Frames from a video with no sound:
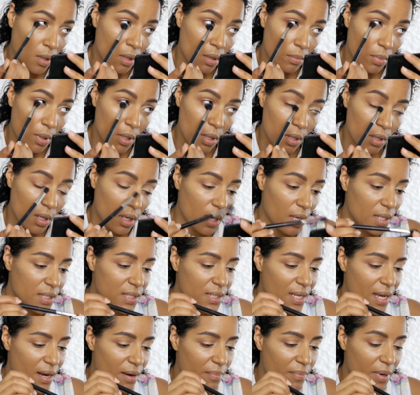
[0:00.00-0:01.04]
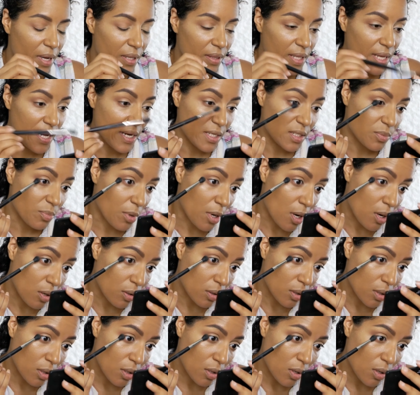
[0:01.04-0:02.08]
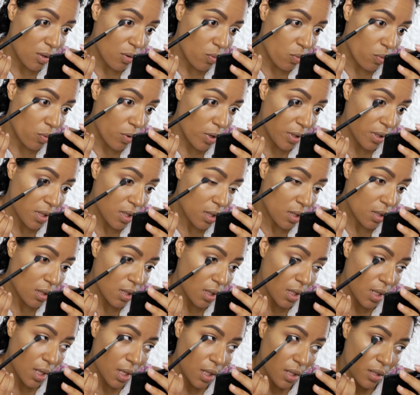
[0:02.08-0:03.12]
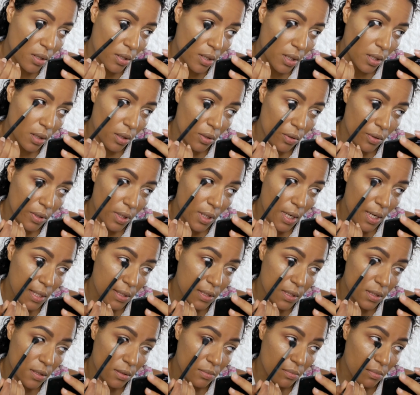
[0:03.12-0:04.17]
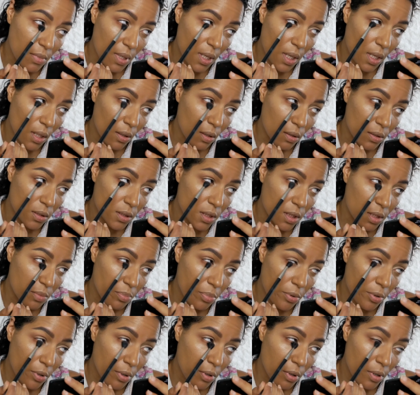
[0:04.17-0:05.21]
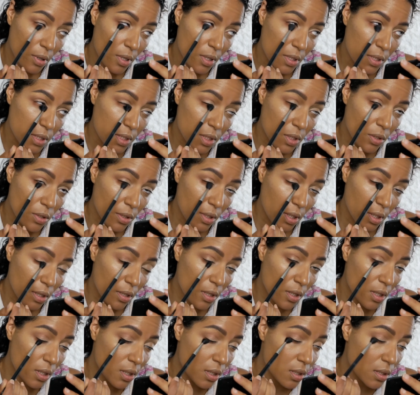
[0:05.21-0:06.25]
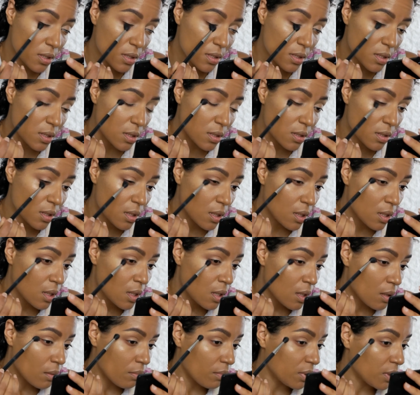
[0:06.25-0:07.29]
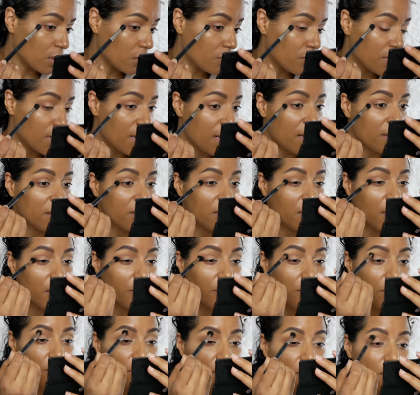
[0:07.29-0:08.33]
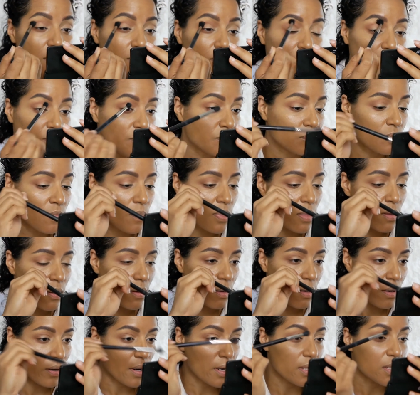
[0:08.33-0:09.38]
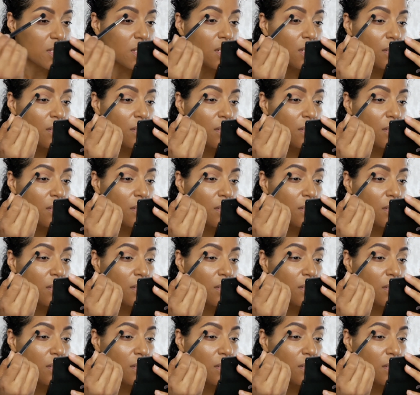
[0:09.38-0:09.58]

but it's not about that. It's about working the color and learning how to make it look deeper in certain areas and blow it out in others. All right, so